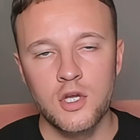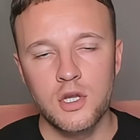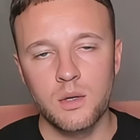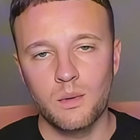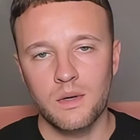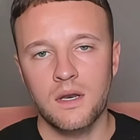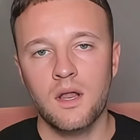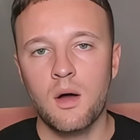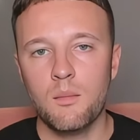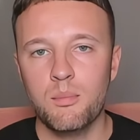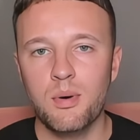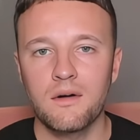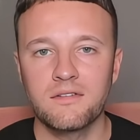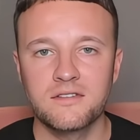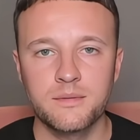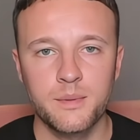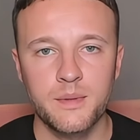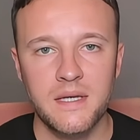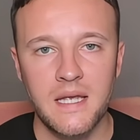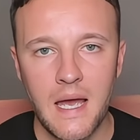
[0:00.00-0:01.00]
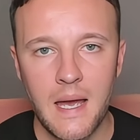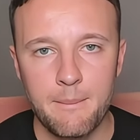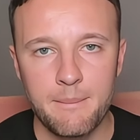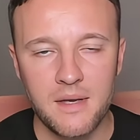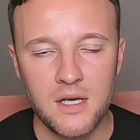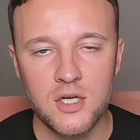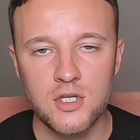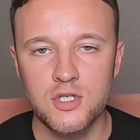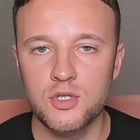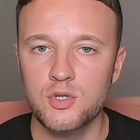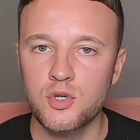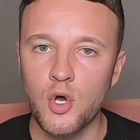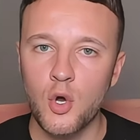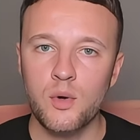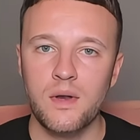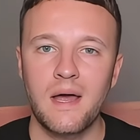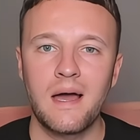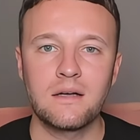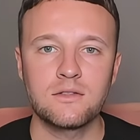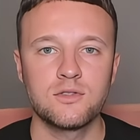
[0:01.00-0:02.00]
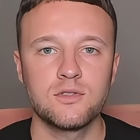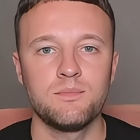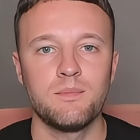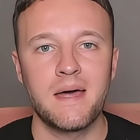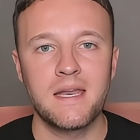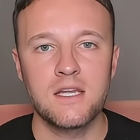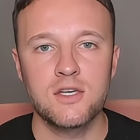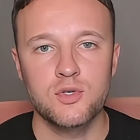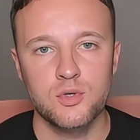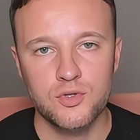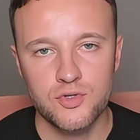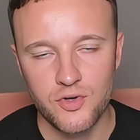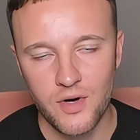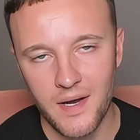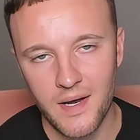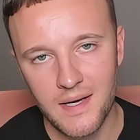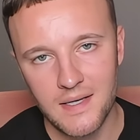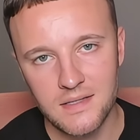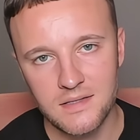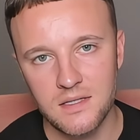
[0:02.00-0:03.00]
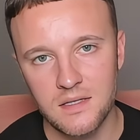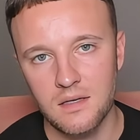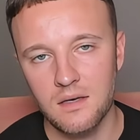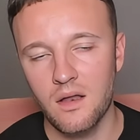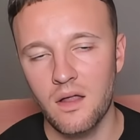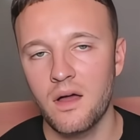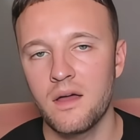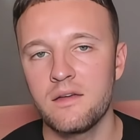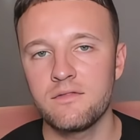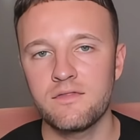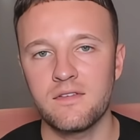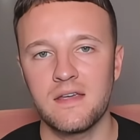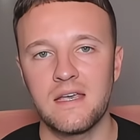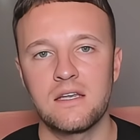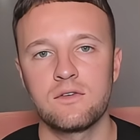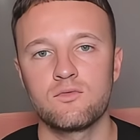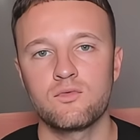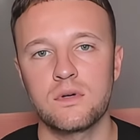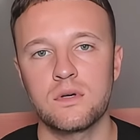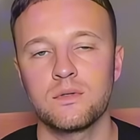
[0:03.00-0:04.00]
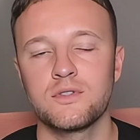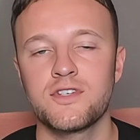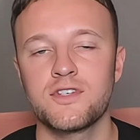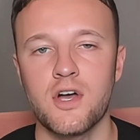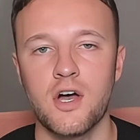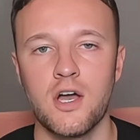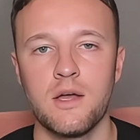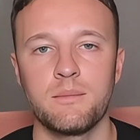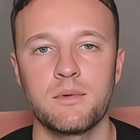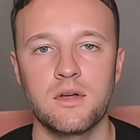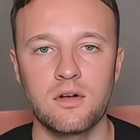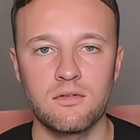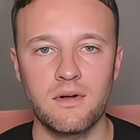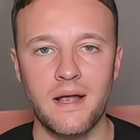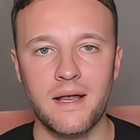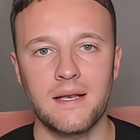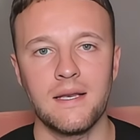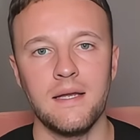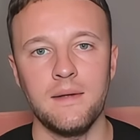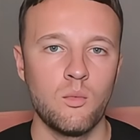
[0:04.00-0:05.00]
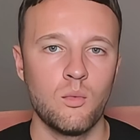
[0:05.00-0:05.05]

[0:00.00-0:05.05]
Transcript: You are not profitable yet because you don't know how to manage your trades live in real time correctly.